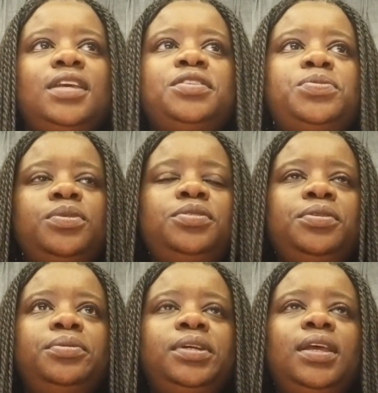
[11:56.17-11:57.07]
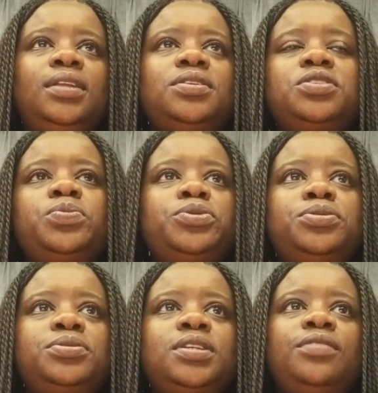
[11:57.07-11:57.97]

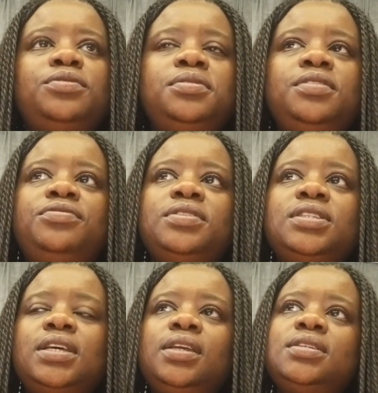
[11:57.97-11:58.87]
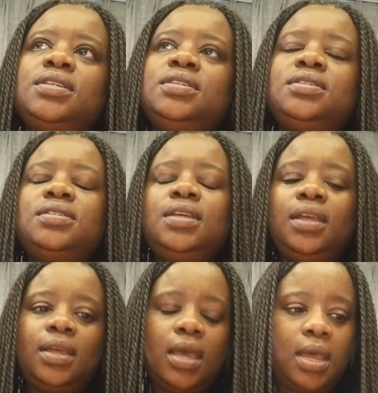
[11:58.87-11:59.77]
expose yourself to different settings and just
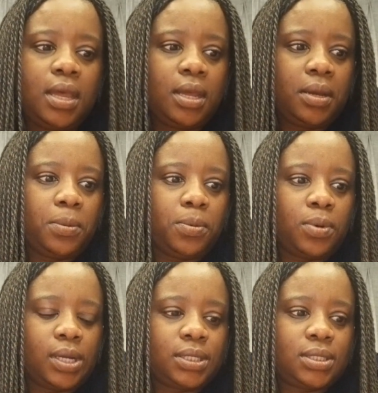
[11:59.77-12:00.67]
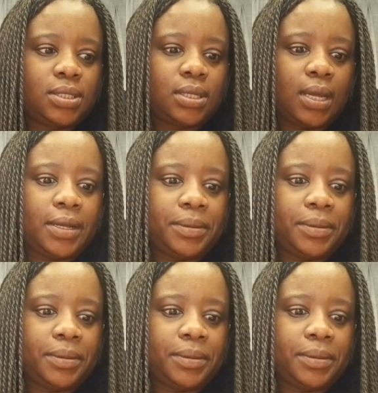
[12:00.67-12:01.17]
see what